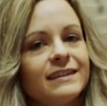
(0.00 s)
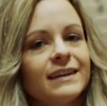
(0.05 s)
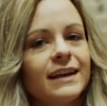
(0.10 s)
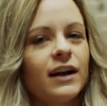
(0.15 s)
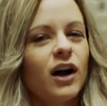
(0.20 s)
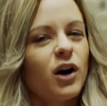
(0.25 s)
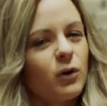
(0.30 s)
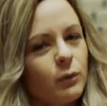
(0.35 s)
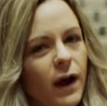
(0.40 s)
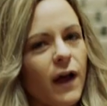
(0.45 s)

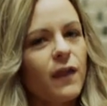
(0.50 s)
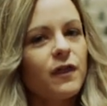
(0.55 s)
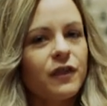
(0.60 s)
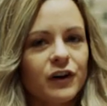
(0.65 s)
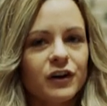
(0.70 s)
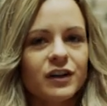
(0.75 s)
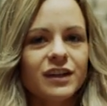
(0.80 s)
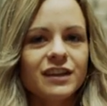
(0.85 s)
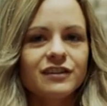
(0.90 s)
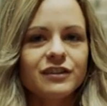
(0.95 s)
seat around
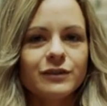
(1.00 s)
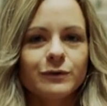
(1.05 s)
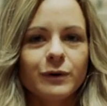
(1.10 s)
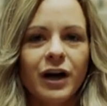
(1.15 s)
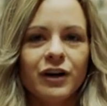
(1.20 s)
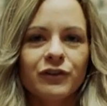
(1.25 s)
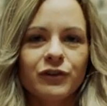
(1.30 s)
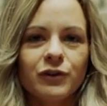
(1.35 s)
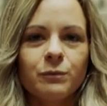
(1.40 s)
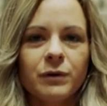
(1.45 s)
thirty-two
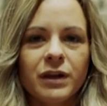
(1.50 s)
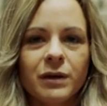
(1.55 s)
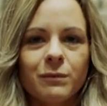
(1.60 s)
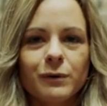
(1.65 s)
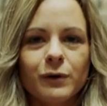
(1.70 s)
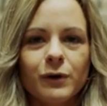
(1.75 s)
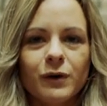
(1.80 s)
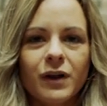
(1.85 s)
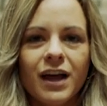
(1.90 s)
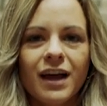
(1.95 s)
hundred
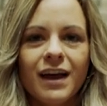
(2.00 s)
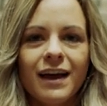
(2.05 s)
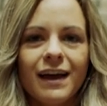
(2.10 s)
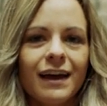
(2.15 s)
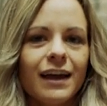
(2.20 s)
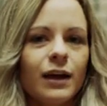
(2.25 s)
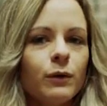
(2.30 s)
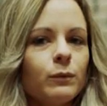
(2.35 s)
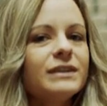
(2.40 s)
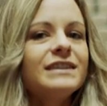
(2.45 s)
people,
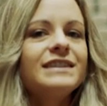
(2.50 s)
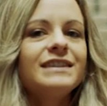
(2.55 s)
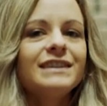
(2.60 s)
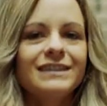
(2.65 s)
it was